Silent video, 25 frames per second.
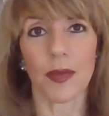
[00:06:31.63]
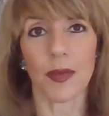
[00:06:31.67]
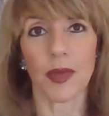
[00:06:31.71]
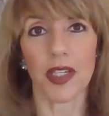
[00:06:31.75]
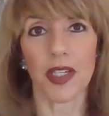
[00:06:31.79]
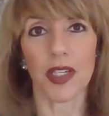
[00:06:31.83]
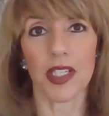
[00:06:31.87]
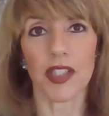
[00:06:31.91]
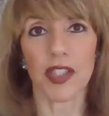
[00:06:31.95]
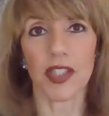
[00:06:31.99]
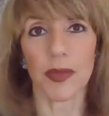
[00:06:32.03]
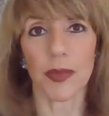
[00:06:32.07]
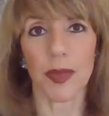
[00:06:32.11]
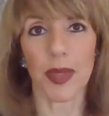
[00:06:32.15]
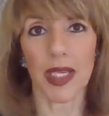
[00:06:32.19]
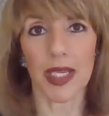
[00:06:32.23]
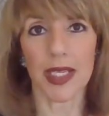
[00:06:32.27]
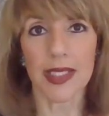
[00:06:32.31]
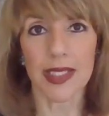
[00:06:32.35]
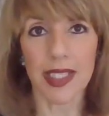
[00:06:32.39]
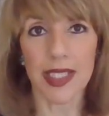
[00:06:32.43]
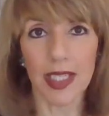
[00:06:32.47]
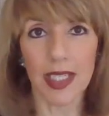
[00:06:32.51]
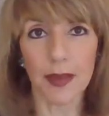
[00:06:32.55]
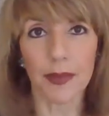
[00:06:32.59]
I wanted it to
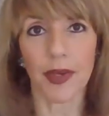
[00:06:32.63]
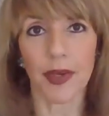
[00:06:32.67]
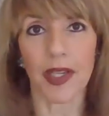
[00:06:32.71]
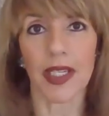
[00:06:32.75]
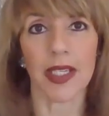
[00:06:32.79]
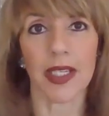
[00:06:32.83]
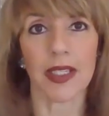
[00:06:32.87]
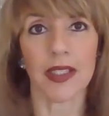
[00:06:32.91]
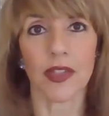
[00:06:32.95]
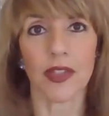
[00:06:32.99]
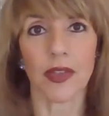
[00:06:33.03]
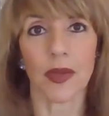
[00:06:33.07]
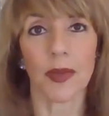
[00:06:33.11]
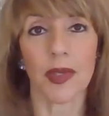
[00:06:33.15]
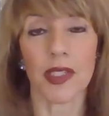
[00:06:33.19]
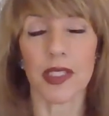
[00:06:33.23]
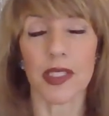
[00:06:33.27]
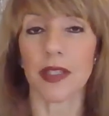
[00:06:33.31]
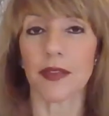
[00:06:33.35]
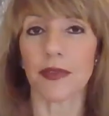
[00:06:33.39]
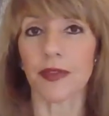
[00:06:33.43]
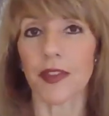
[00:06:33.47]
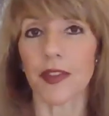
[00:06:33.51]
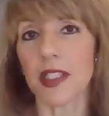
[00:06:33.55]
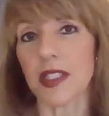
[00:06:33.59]
be celebrating Australia
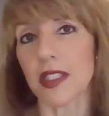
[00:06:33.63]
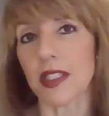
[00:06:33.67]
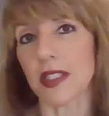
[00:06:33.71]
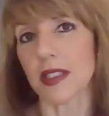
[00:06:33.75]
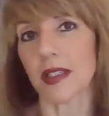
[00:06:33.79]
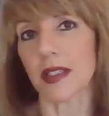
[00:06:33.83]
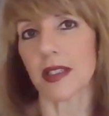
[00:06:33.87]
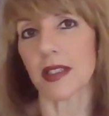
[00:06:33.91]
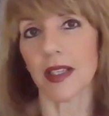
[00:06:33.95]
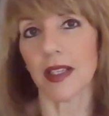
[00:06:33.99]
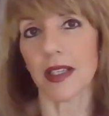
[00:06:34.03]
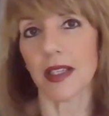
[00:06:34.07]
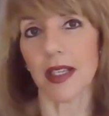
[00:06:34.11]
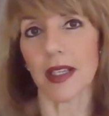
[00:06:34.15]
because the first